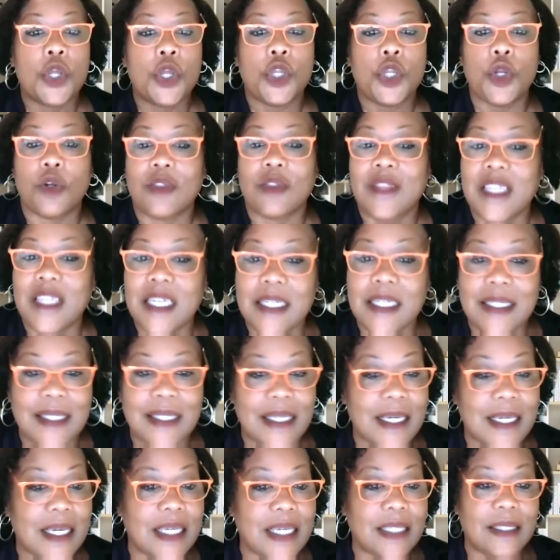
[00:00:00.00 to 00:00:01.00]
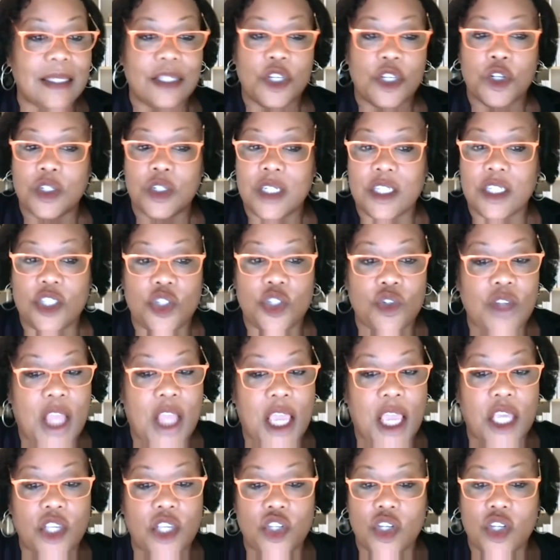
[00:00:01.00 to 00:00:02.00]
your thesis, your
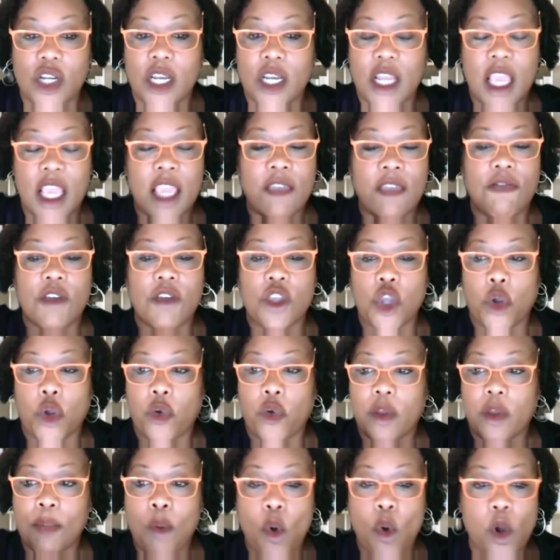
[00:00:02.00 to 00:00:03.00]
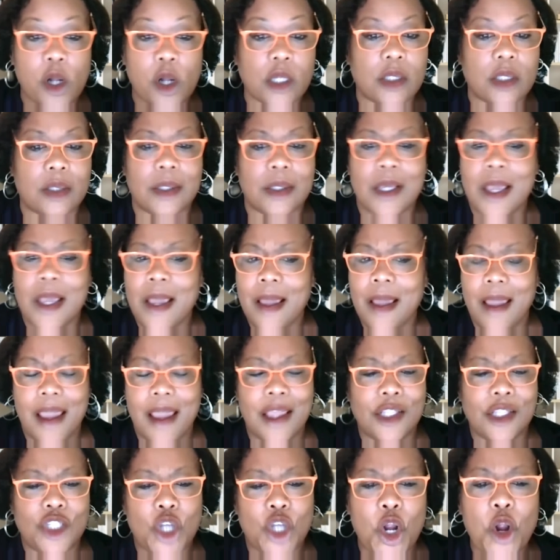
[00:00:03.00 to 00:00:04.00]
dissertation, and even your reports
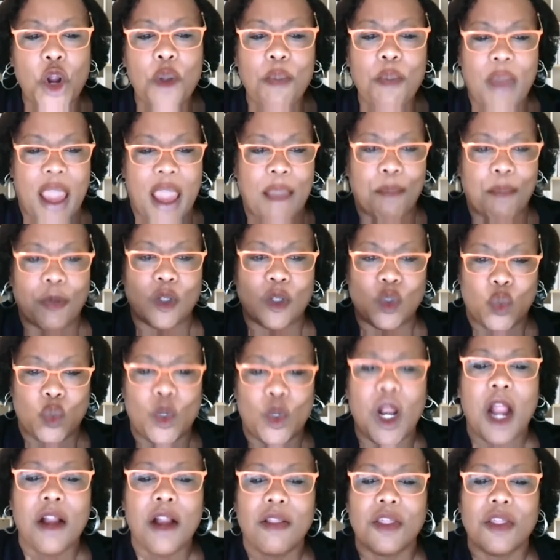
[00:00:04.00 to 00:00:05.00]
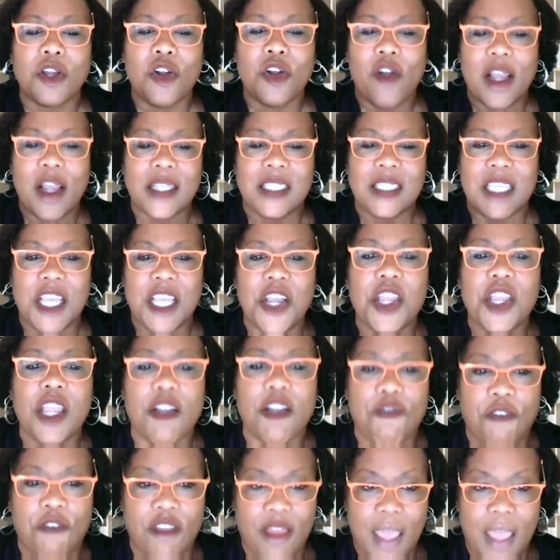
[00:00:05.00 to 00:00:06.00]
and term papers? What are the
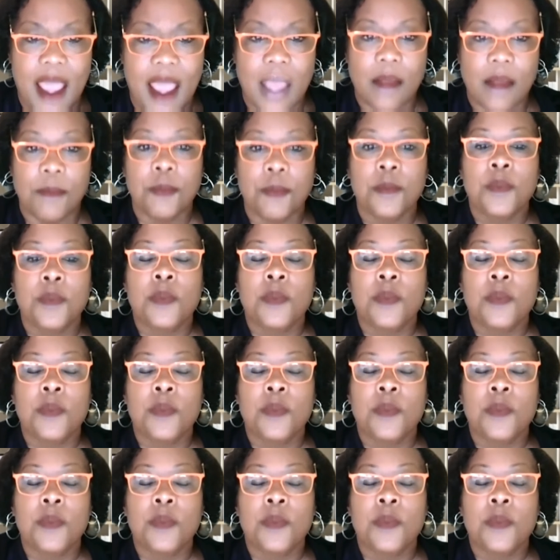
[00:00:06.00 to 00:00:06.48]
criteria for that?